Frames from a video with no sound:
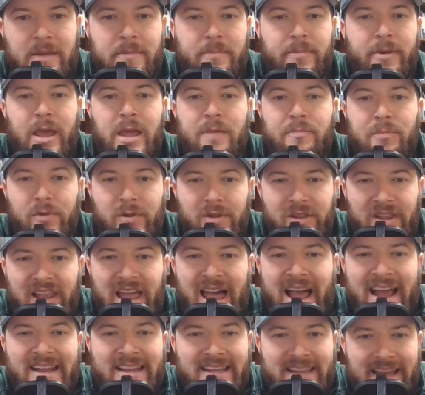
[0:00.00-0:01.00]
And people
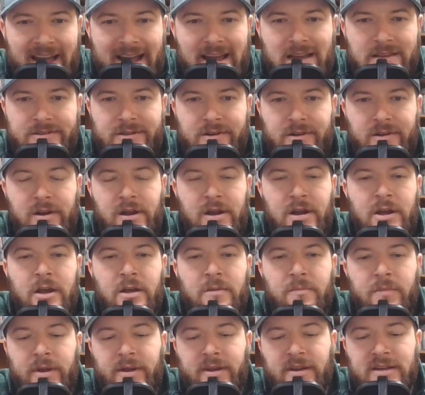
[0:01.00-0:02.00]
like Kayser,
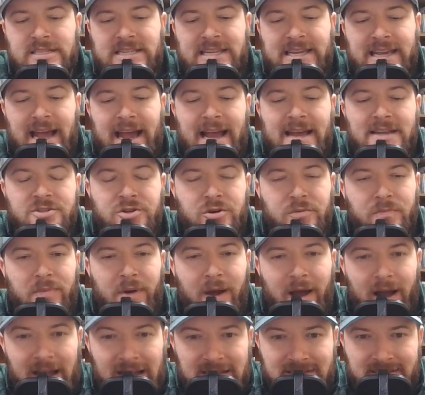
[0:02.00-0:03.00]
because Kayser
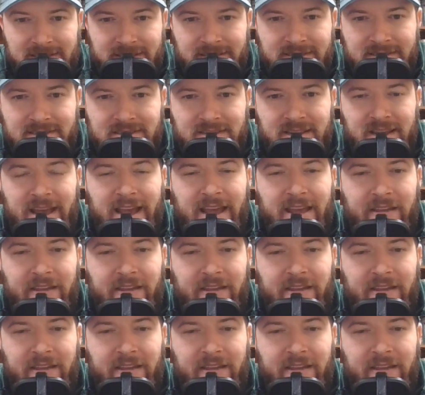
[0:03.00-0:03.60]
posits